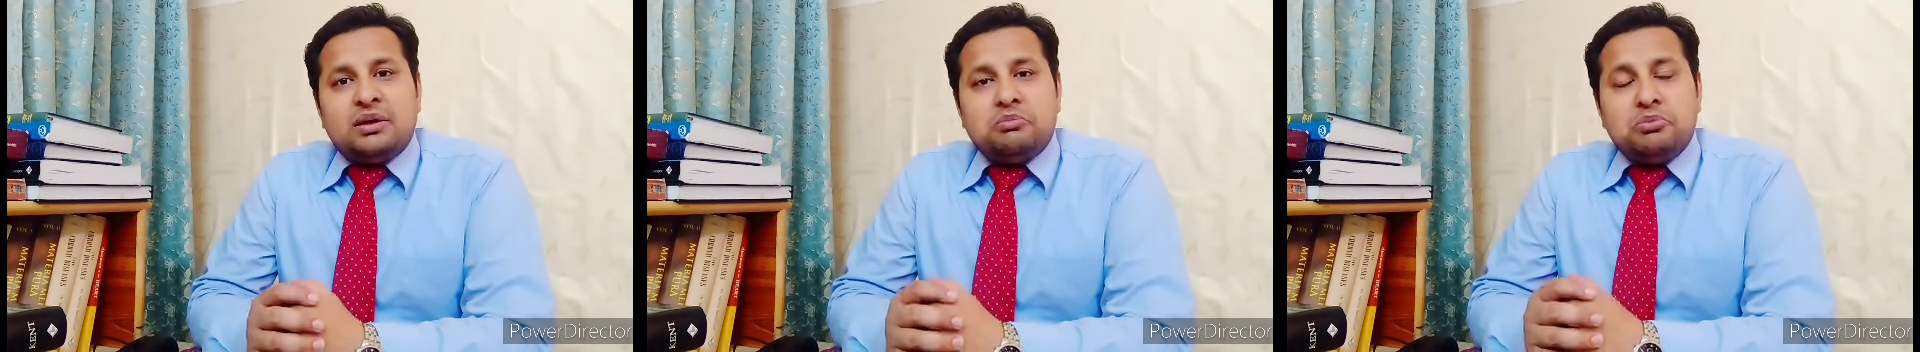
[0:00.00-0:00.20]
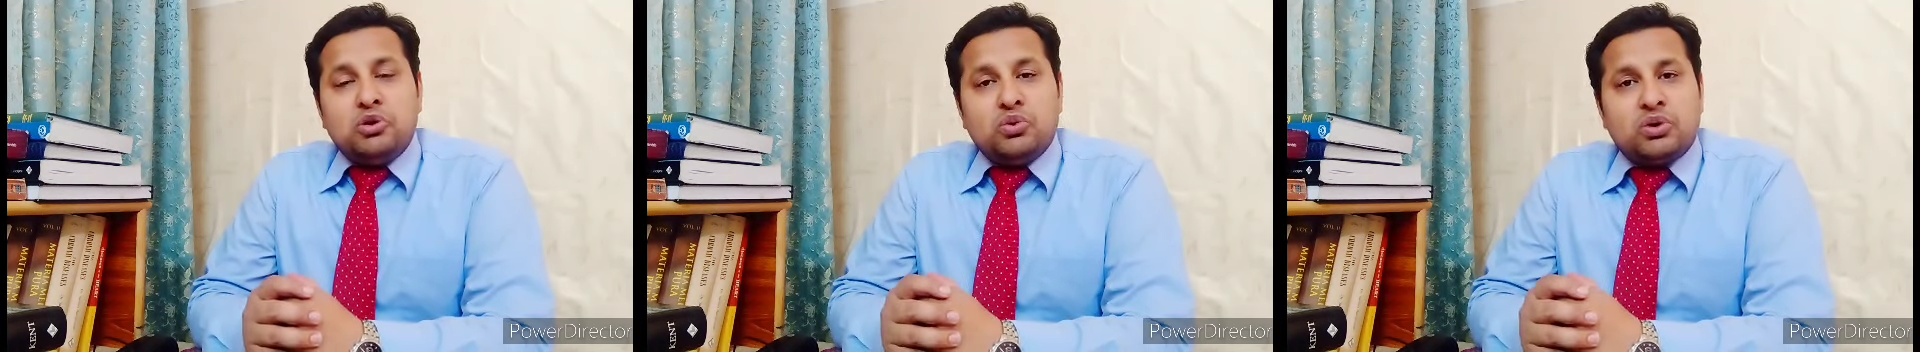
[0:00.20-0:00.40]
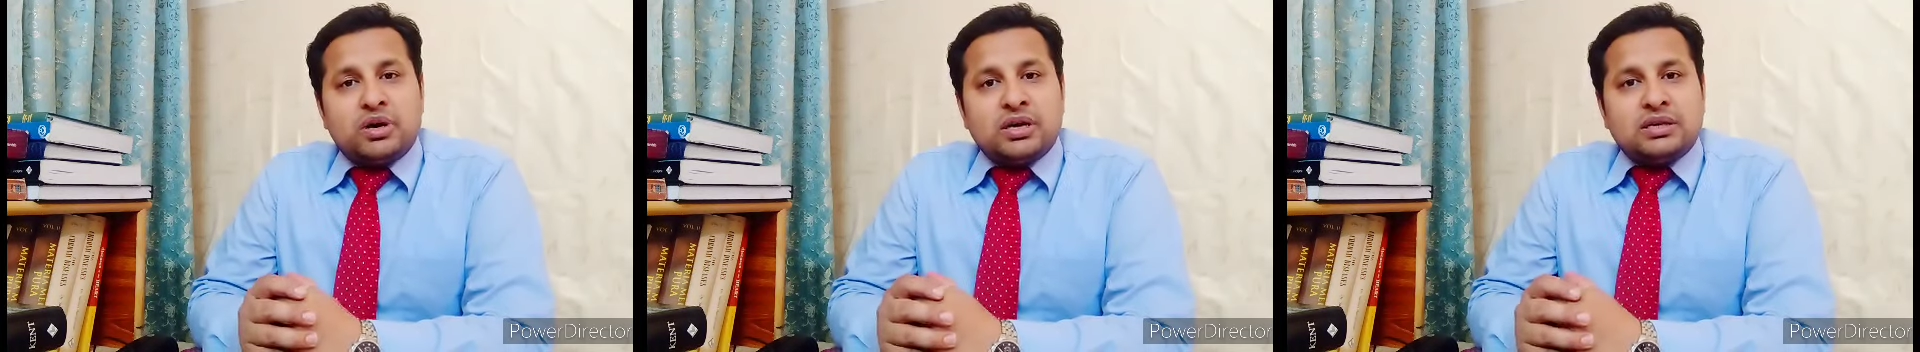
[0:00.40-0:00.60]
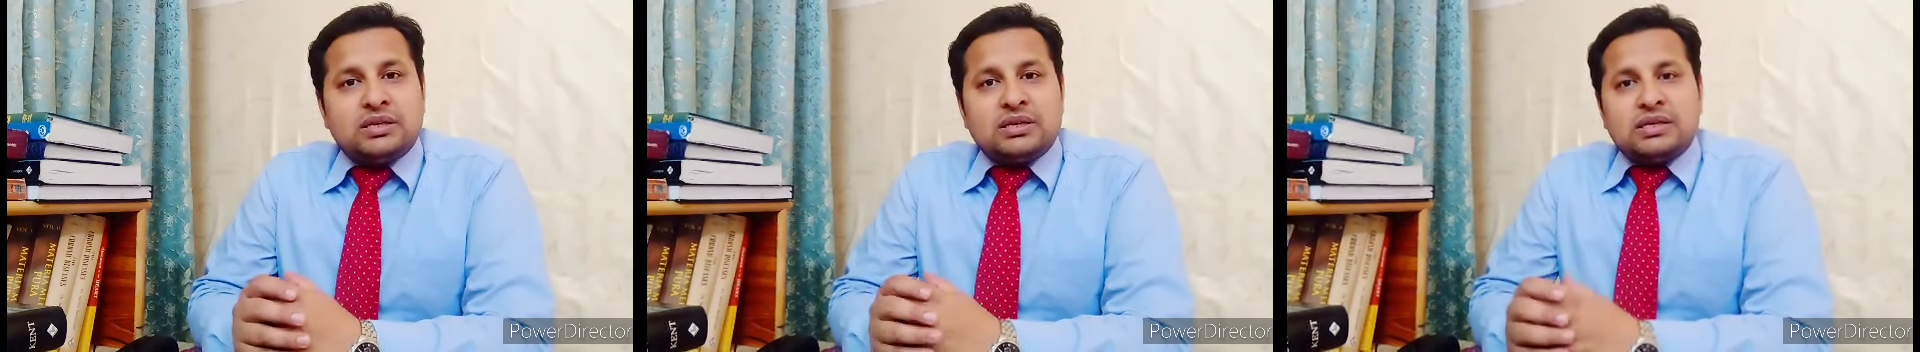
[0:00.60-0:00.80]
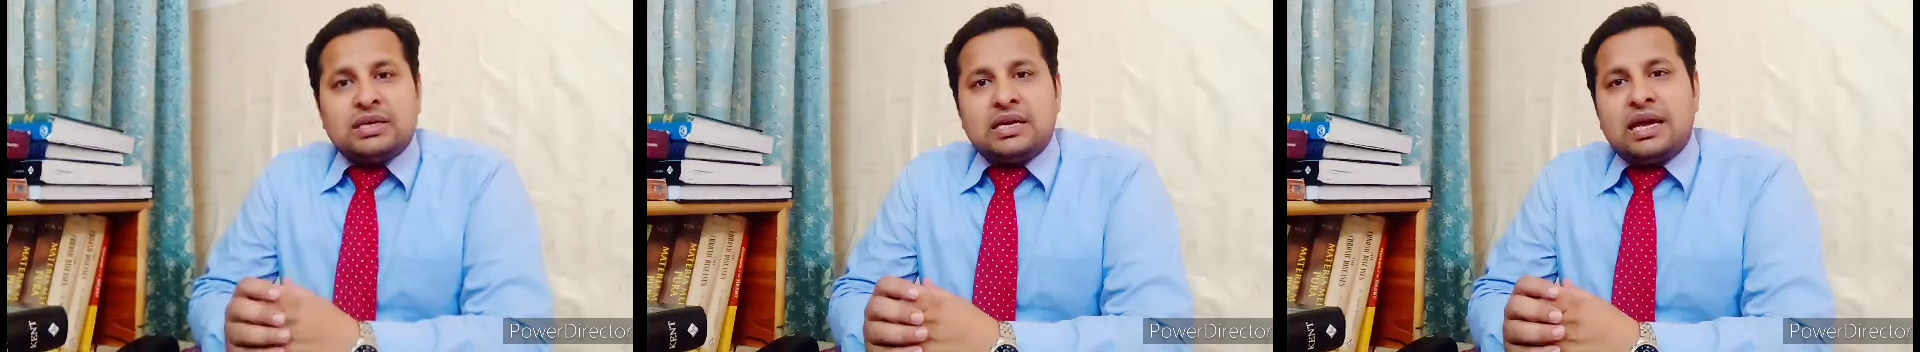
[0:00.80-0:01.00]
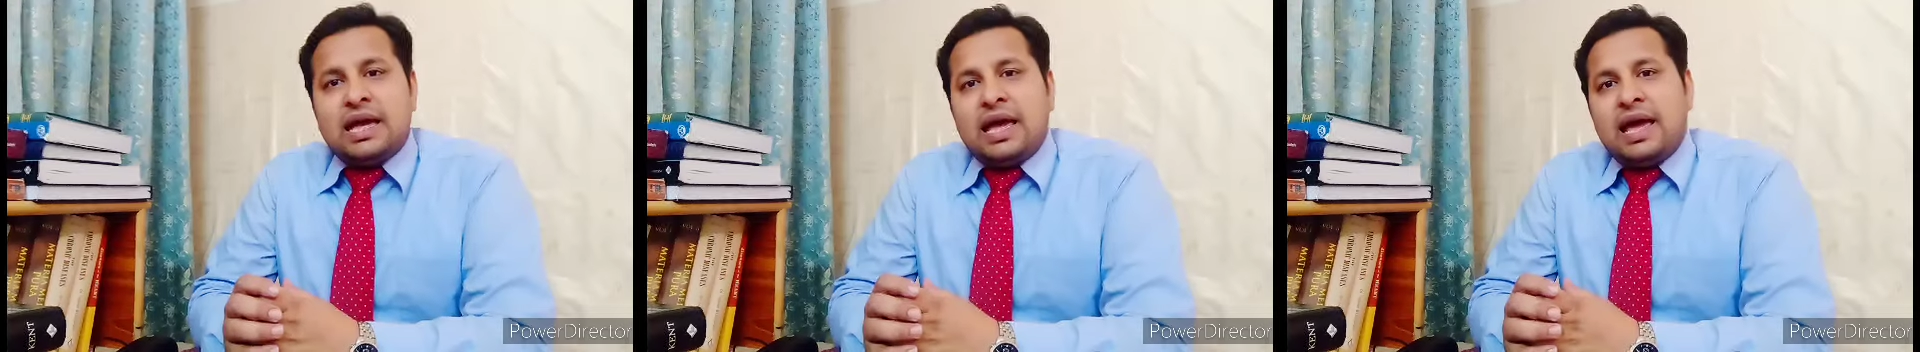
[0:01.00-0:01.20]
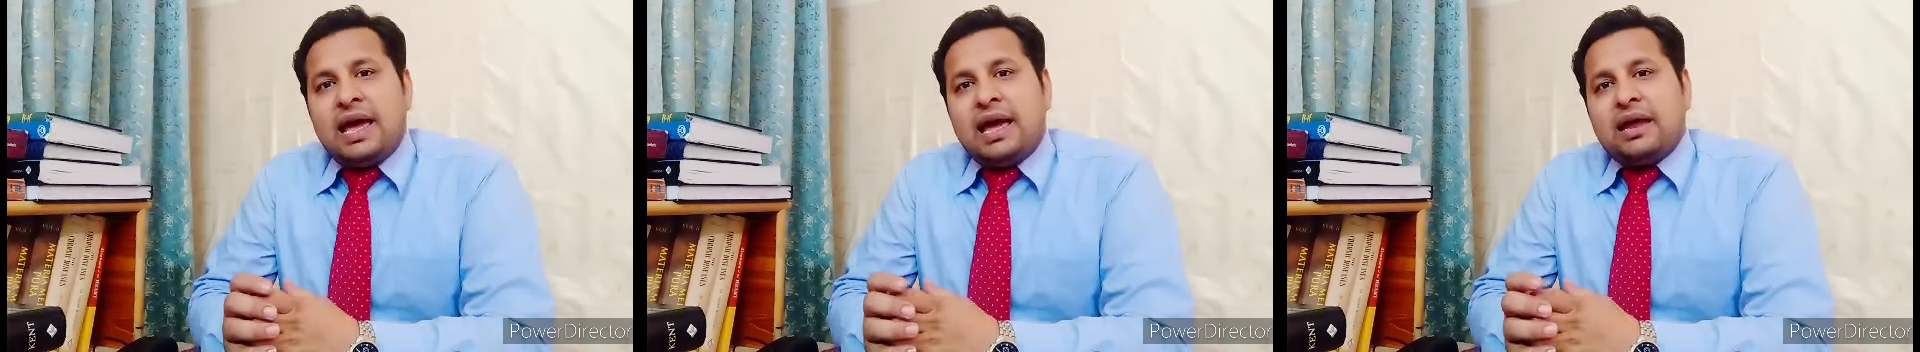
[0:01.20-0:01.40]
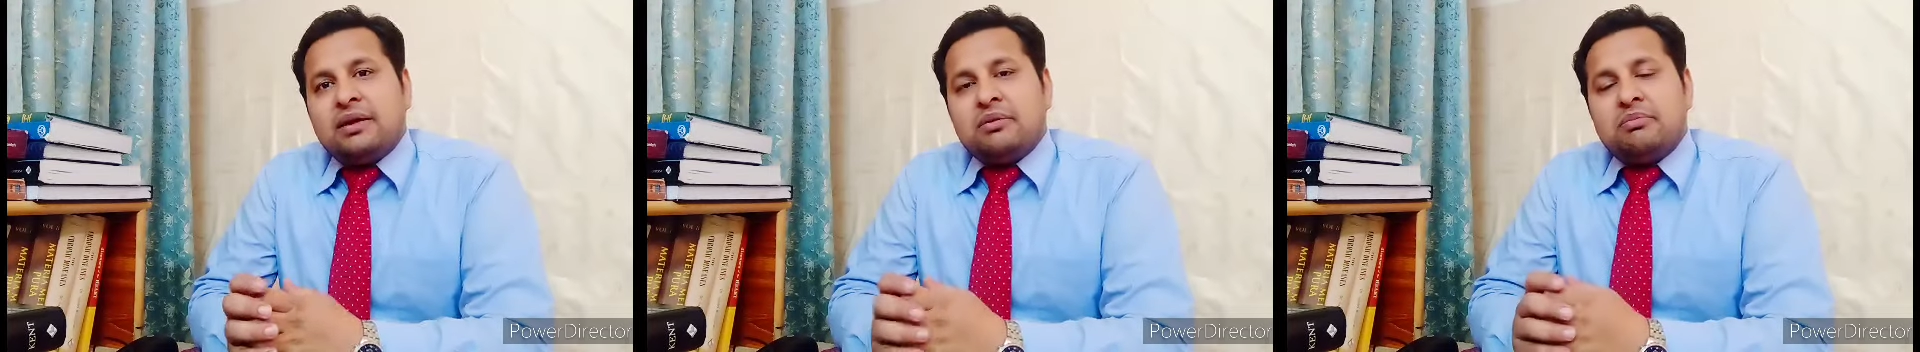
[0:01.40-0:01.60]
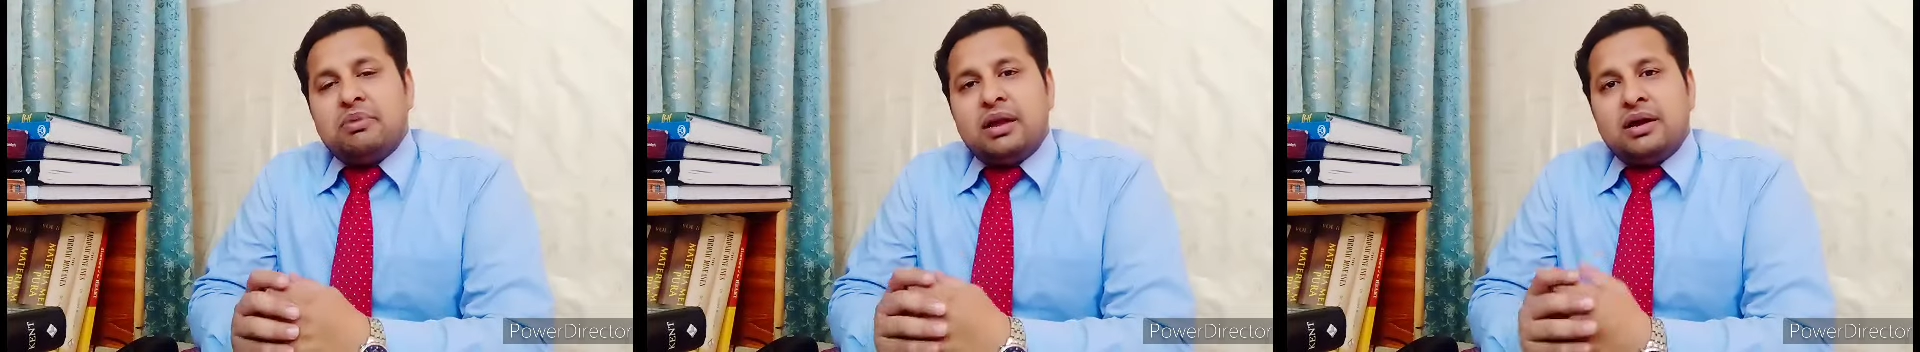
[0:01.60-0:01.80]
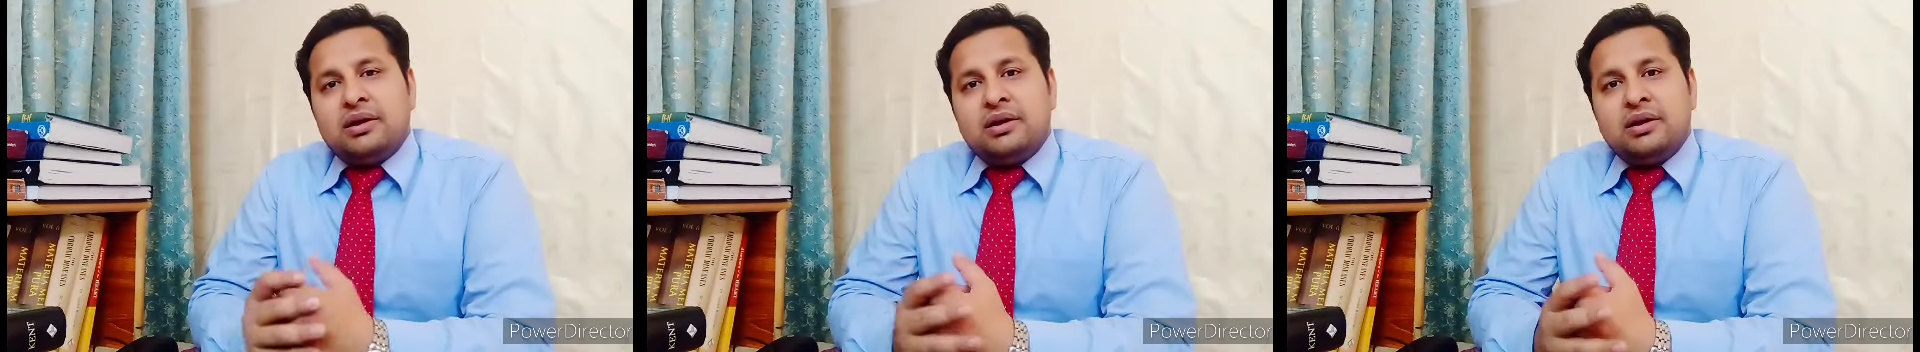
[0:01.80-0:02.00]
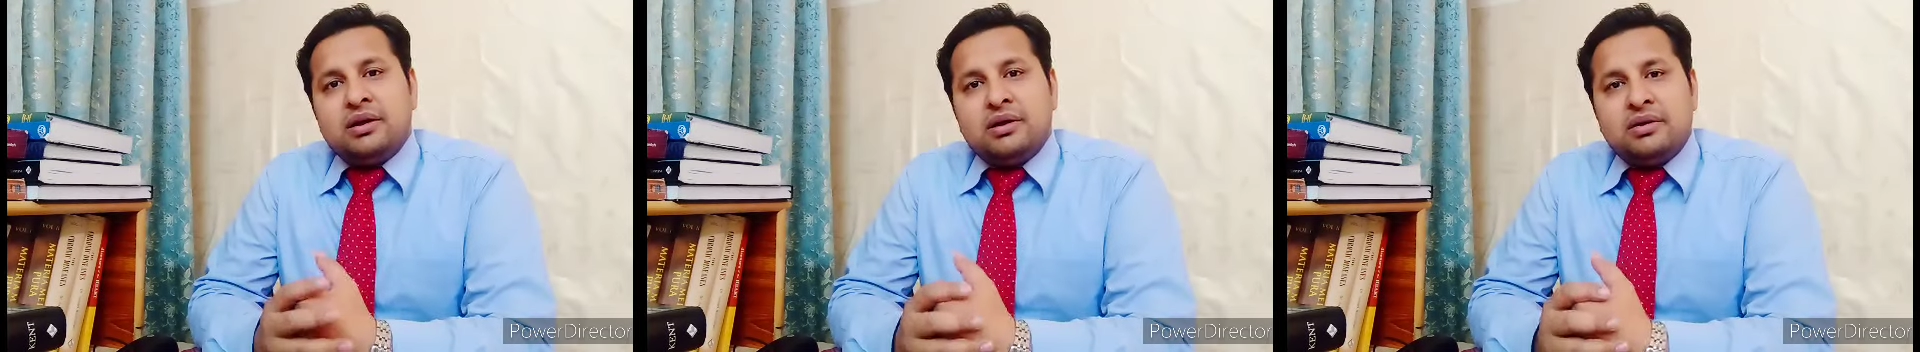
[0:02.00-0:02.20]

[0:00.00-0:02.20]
mucus and blood